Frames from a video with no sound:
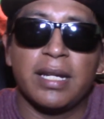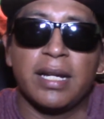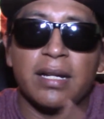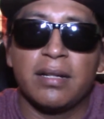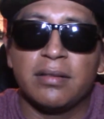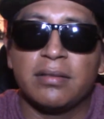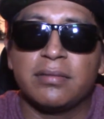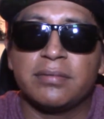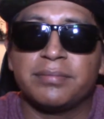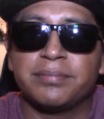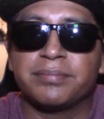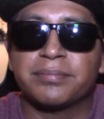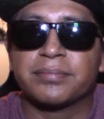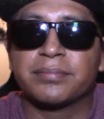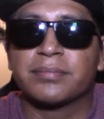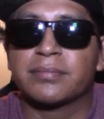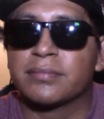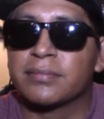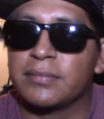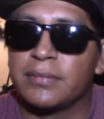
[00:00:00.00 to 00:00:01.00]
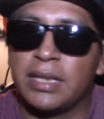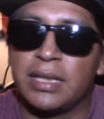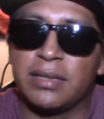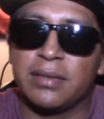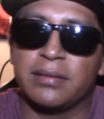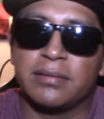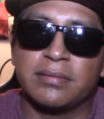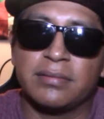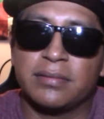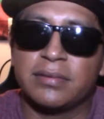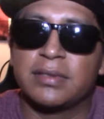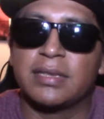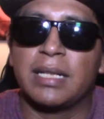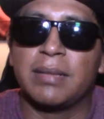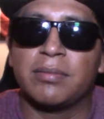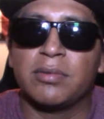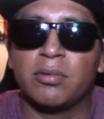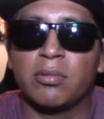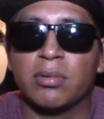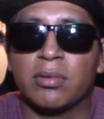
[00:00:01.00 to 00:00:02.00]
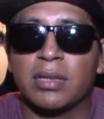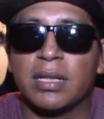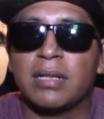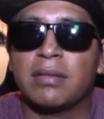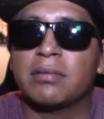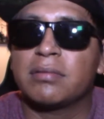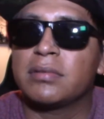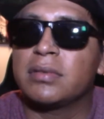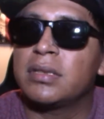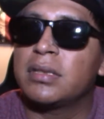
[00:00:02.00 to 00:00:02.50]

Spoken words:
out, then it's time to roll out,